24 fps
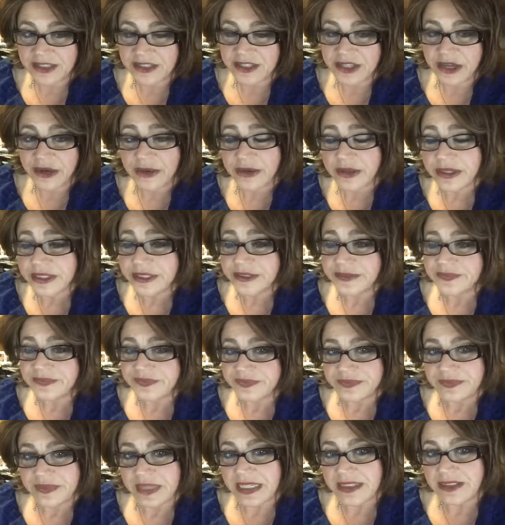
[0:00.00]
So
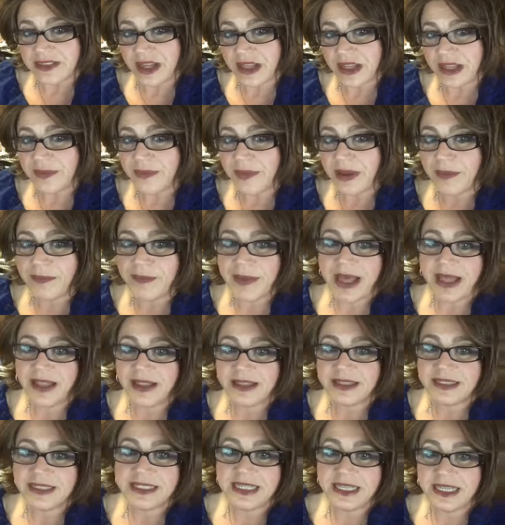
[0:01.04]
it's all about
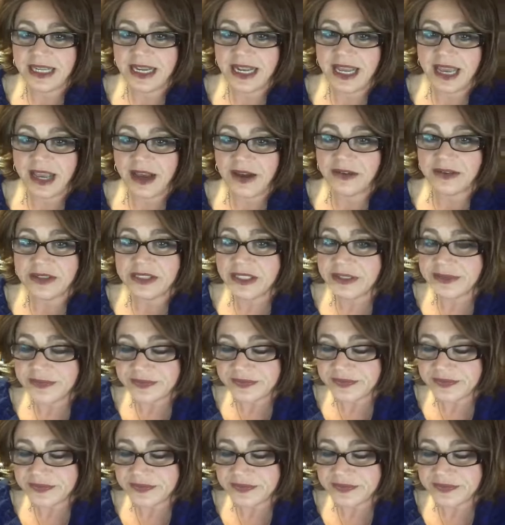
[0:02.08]
balancing it out.